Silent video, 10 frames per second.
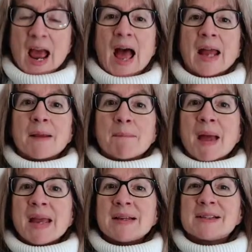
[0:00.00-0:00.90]
and it
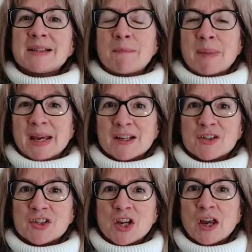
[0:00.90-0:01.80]
makes the
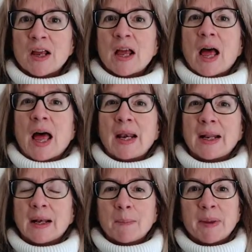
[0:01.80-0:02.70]
mixture a
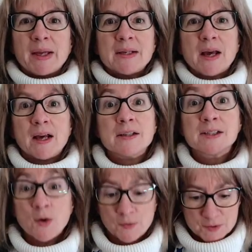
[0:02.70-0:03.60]
little bit
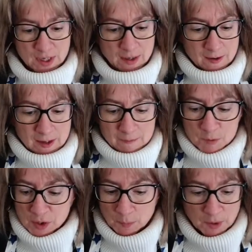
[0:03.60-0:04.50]
softer.
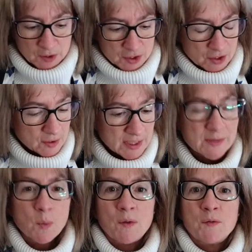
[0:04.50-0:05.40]
So I'm going to do this
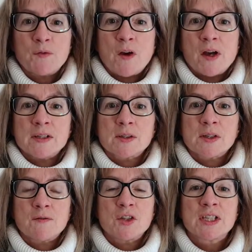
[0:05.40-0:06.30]
one first because
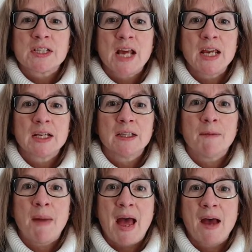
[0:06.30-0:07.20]
I've just taken
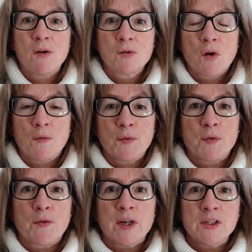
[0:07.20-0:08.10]
them out of the
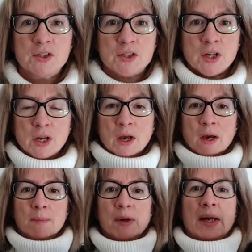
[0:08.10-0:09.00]
fridge.
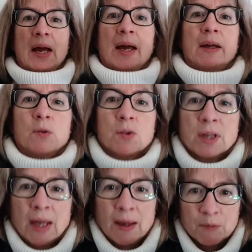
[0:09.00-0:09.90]
I'll angle the
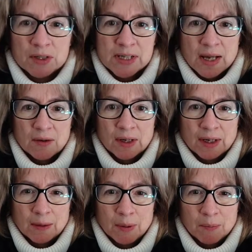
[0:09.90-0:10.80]
camera down a
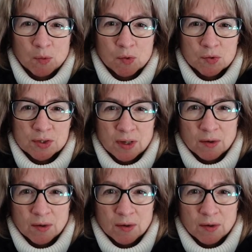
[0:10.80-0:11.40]
little bit more so